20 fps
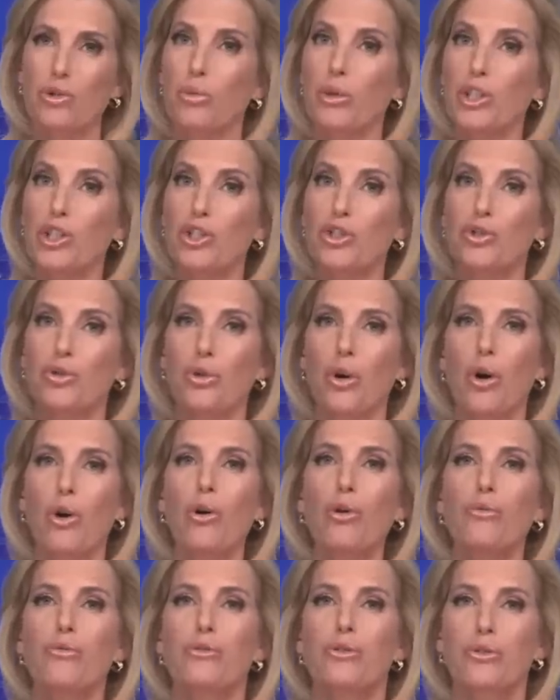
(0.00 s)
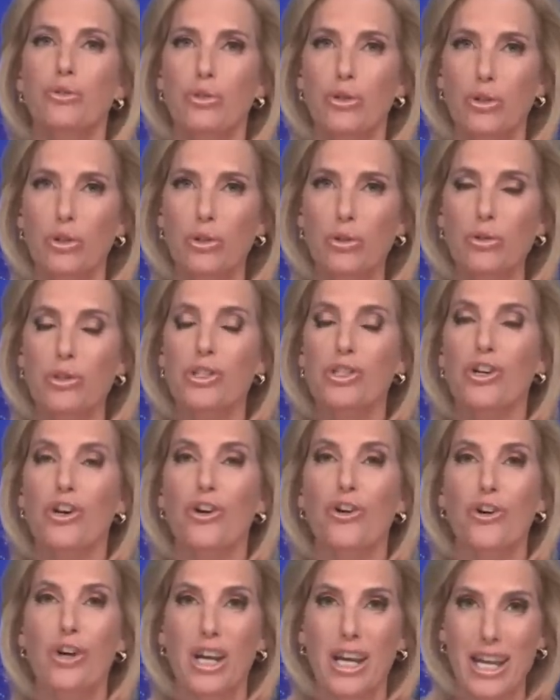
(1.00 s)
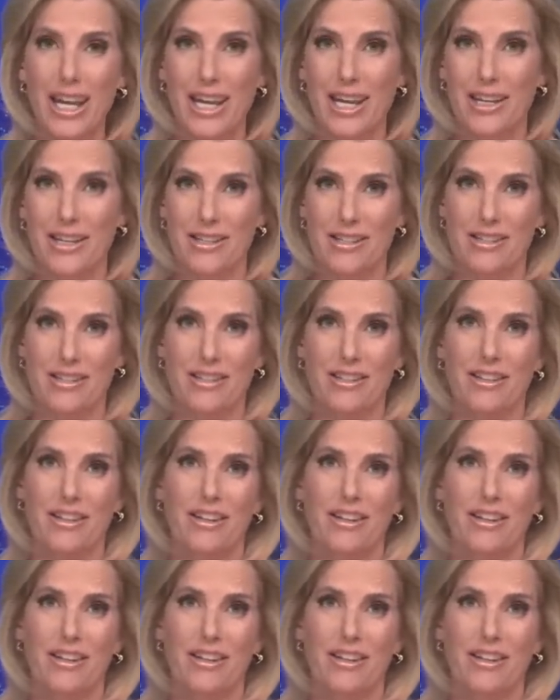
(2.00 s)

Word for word: which drove Drew to her knees.